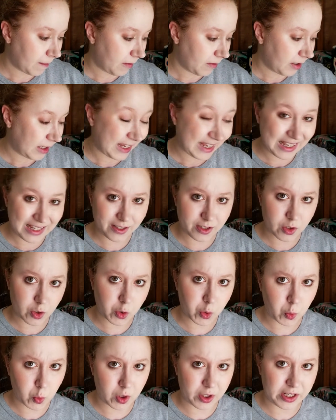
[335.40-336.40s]
hit
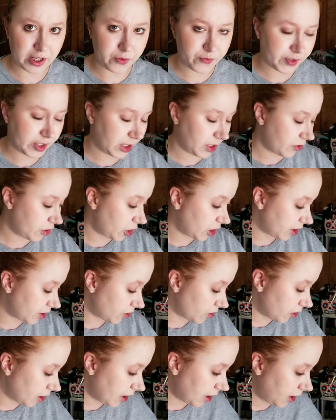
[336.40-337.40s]
workout videos
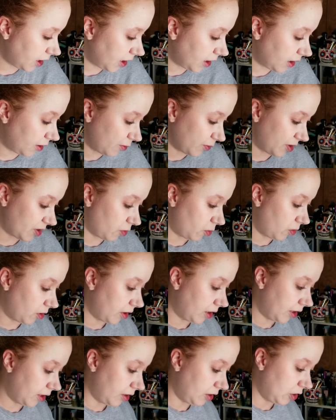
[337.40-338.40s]
yesterday, and it was the
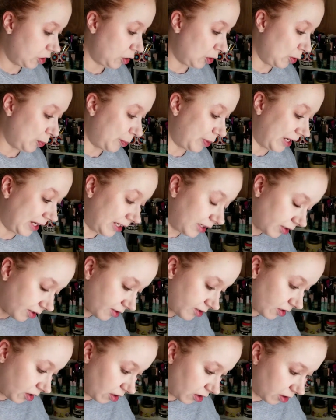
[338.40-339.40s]
one to Pink
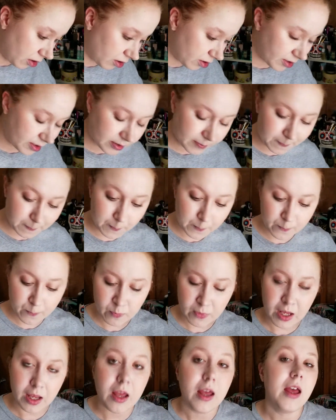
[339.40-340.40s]
songs.
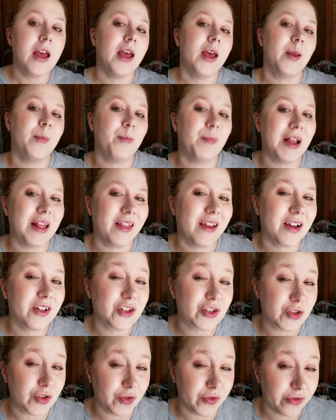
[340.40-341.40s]
And my legs
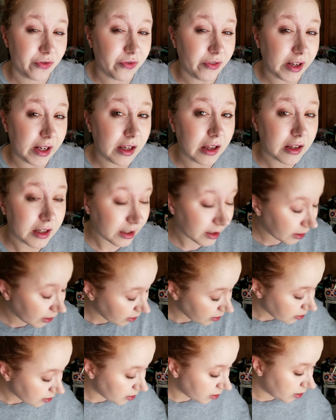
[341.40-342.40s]
are feeling
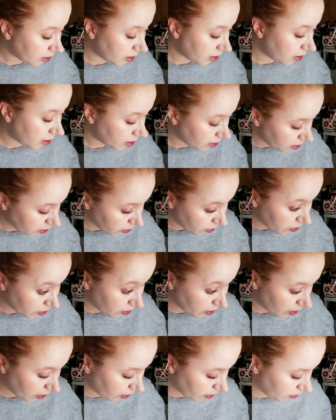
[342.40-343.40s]
it,
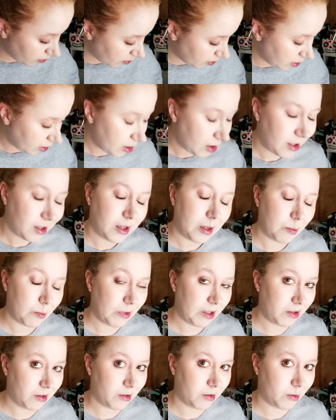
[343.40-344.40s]
so I'm in
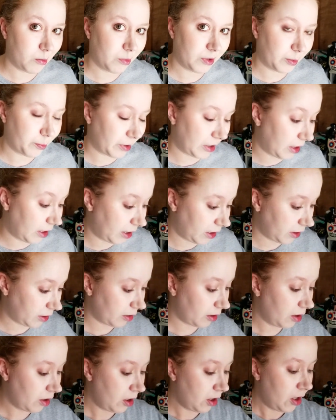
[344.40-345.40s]
a little bit of pain.
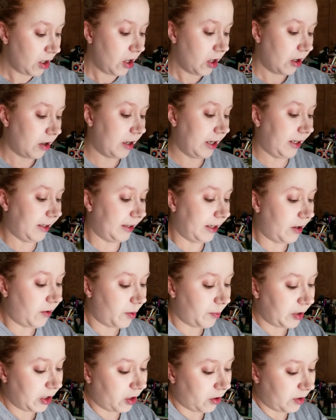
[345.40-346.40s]
All right, now I'm
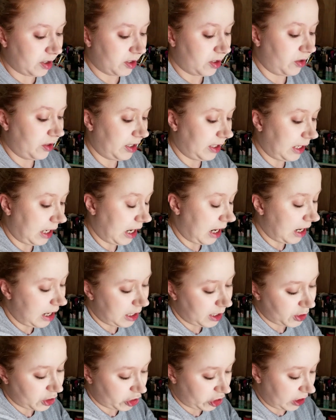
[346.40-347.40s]
going to go into the
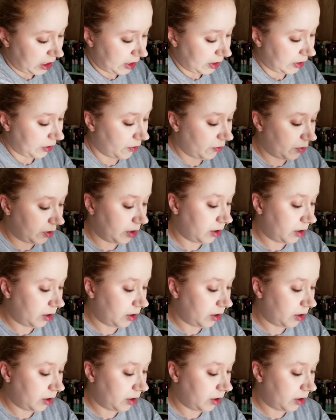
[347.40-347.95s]
eyeshadow,